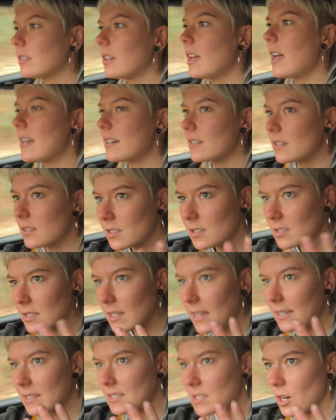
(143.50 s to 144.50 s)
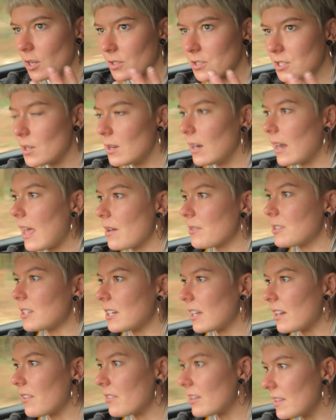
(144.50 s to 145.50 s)
and it's not too loud
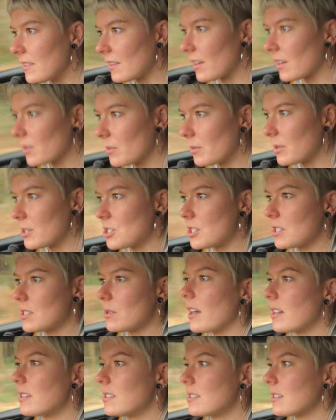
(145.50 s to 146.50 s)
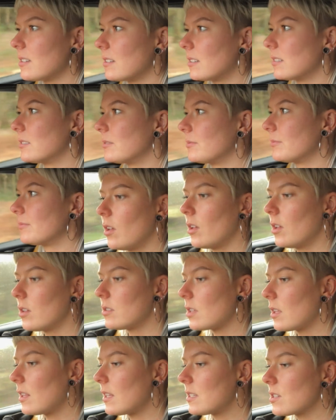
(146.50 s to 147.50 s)
in here either, which is nice.
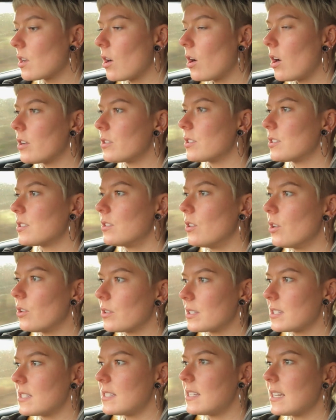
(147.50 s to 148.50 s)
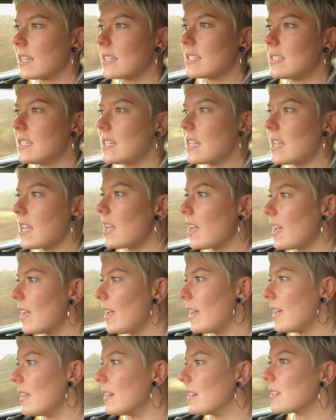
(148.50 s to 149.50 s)
So this car does 0 to 60
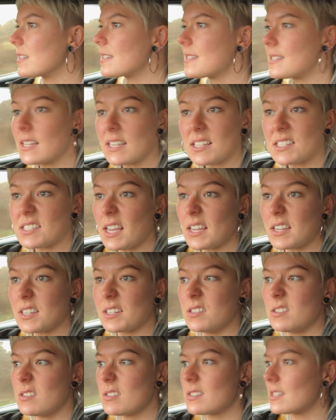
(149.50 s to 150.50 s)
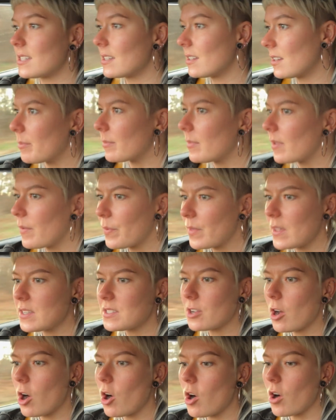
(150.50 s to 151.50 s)
in 6 seconds.
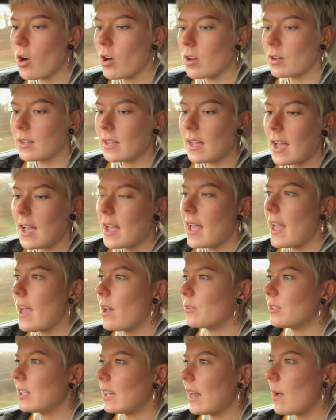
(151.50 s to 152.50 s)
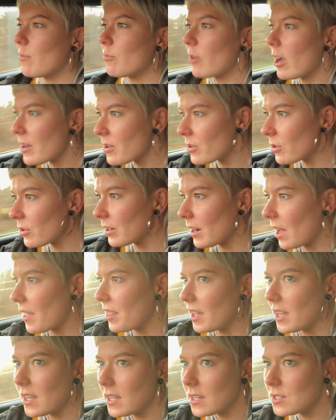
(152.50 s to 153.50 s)
This car held the lap record I
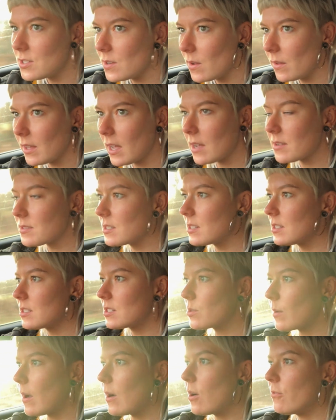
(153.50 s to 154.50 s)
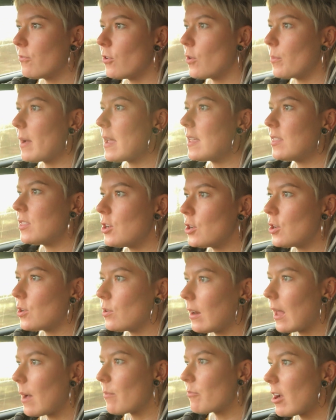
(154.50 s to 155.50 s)
think in 2012, or made the
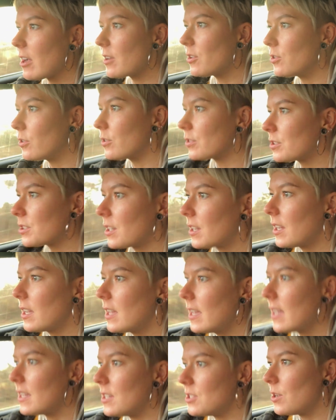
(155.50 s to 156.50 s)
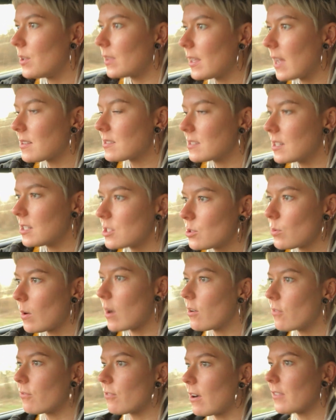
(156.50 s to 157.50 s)
new lap record in
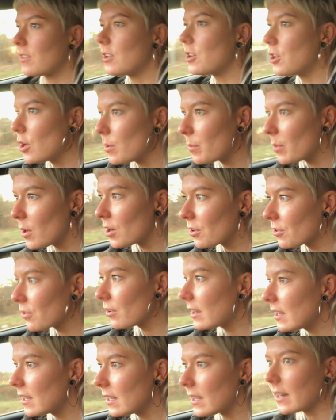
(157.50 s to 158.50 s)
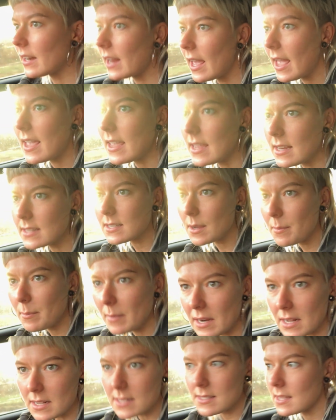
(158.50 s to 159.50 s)
2012 around the Nürburgring in 8
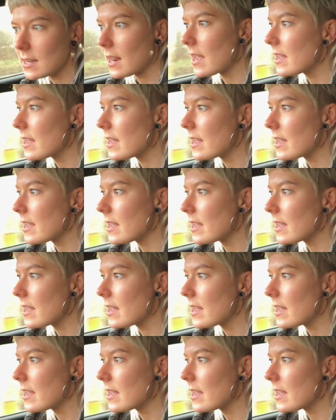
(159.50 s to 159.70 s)
minutes and